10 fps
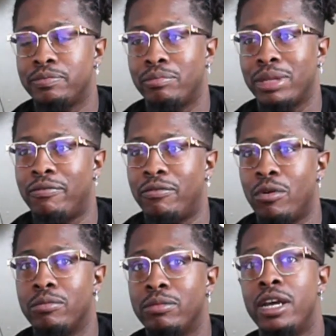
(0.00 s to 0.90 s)

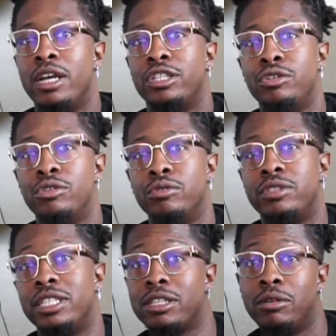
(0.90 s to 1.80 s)
platform, to
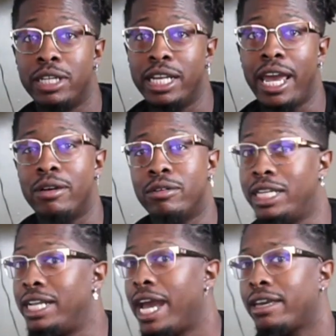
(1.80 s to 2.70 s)
Cisco D N A or D
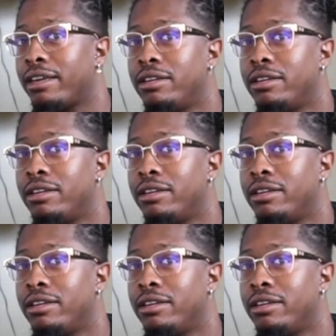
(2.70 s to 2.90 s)
N A C.